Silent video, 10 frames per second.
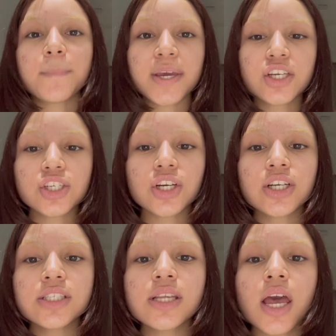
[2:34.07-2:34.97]

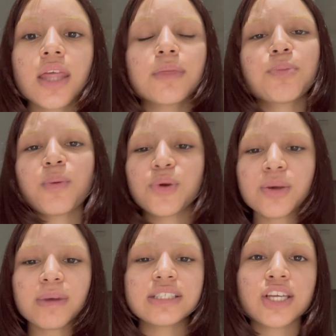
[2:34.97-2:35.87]
pictures, preview
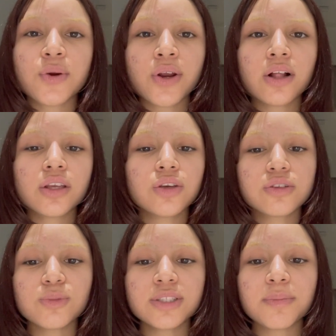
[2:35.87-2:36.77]
the material,
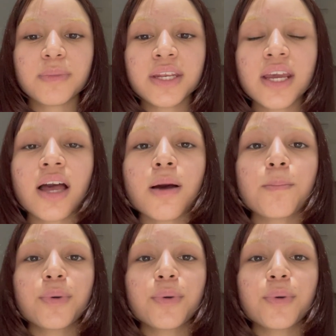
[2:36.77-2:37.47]
use multimedia,